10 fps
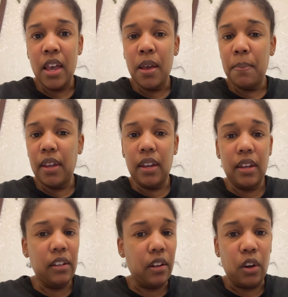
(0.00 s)
But,
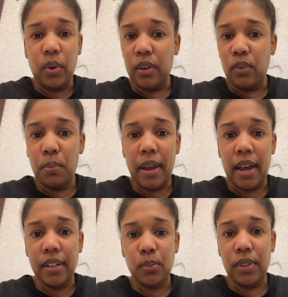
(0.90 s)
you know, it will
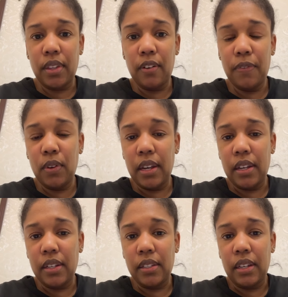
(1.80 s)
pass within a few
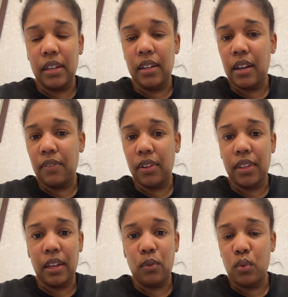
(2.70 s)
days and
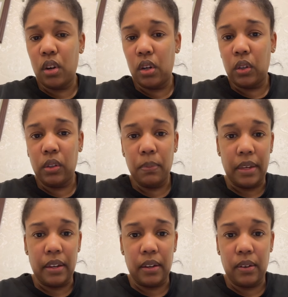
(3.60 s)
everything will
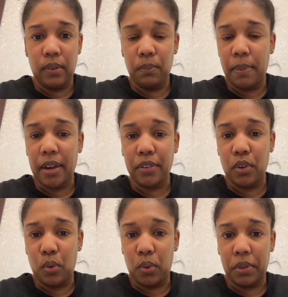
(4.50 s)
be back to
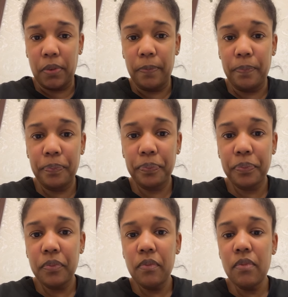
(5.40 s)
normal.
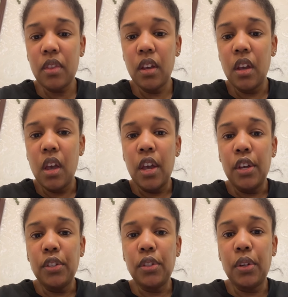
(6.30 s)

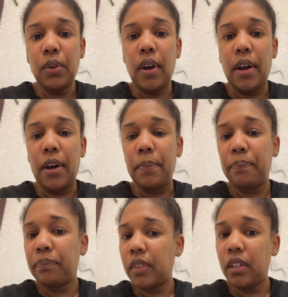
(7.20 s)
So, um,
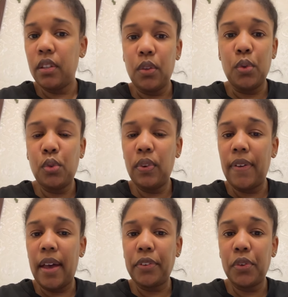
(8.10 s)
those three
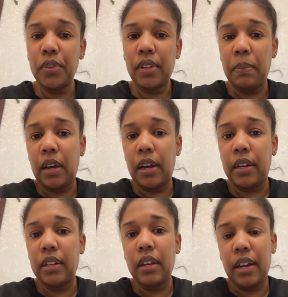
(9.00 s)
factors
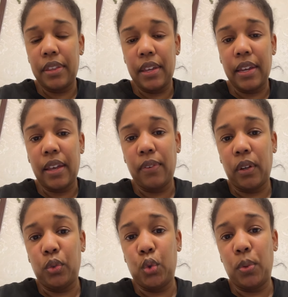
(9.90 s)
combined, I think, have
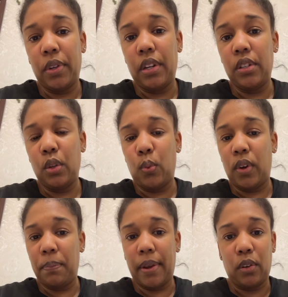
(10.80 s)
contributed to the
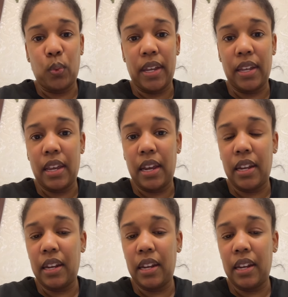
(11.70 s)
one pound weight gain.